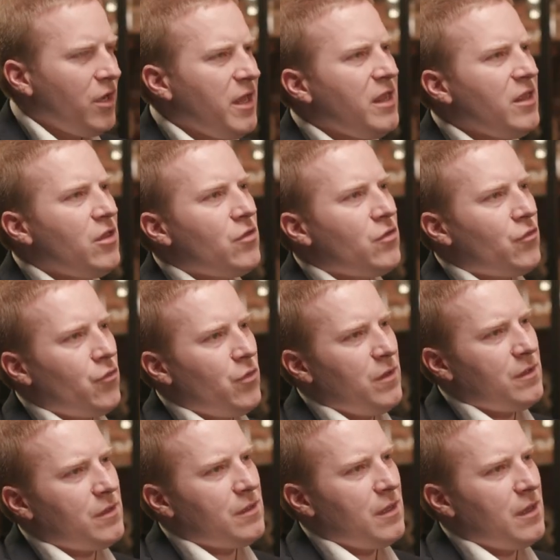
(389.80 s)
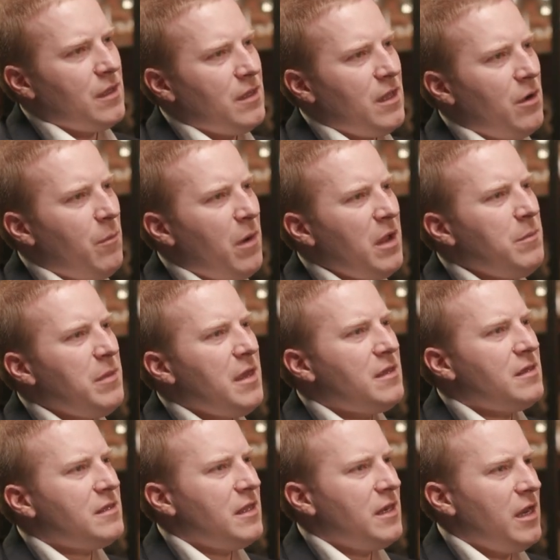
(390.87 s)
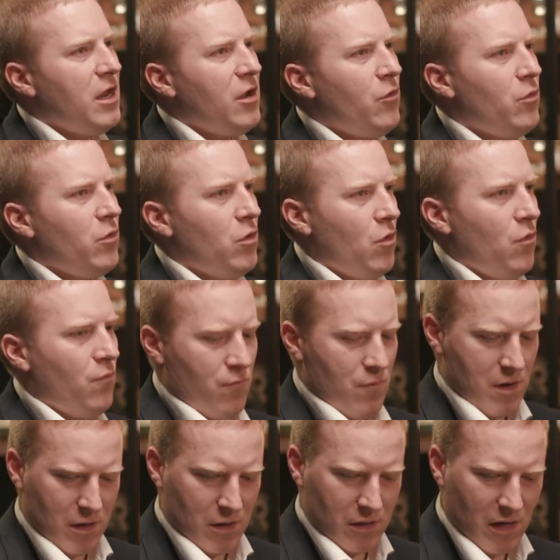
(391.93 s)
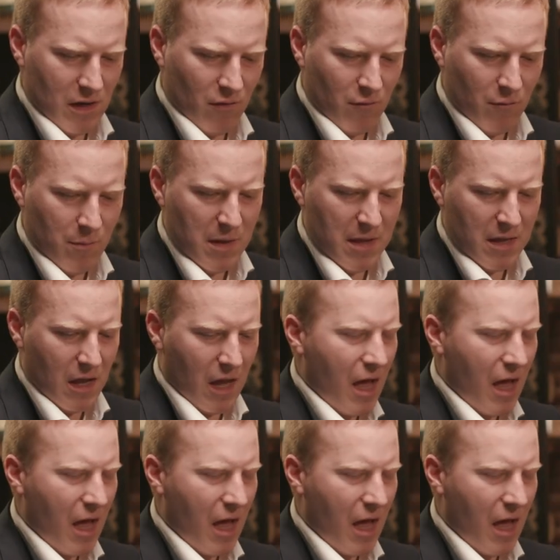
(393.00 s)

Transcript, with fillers: industries, there might be a scenario where there will be